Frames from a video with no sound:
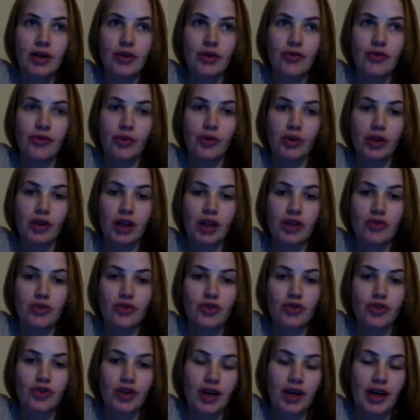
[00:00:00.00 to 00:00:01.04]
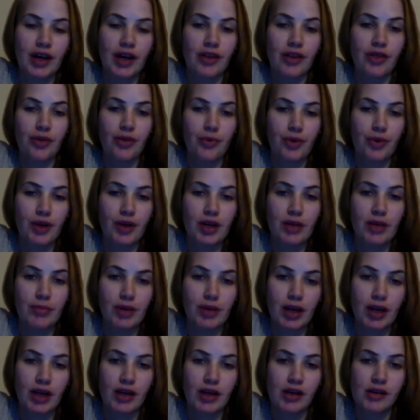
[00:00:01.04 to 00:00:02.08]
For lunch, I had 3
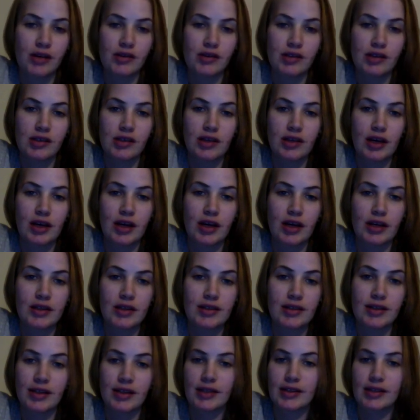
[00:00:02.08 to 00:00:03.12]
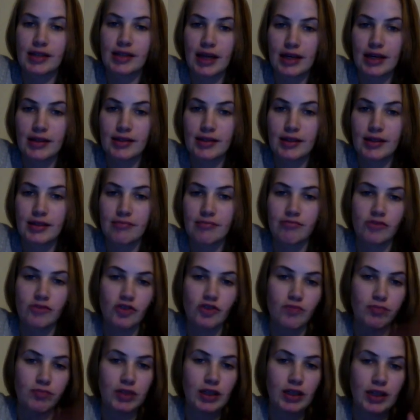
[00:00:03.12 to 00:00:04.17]
bananas and 6 dates,
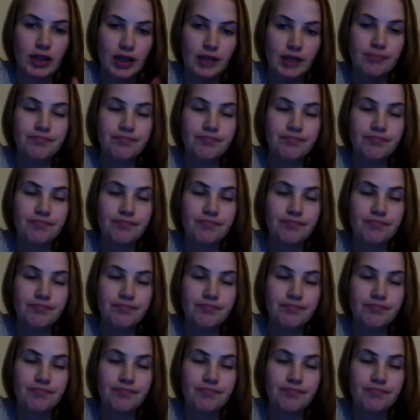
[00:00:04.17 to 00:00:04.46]
just blended.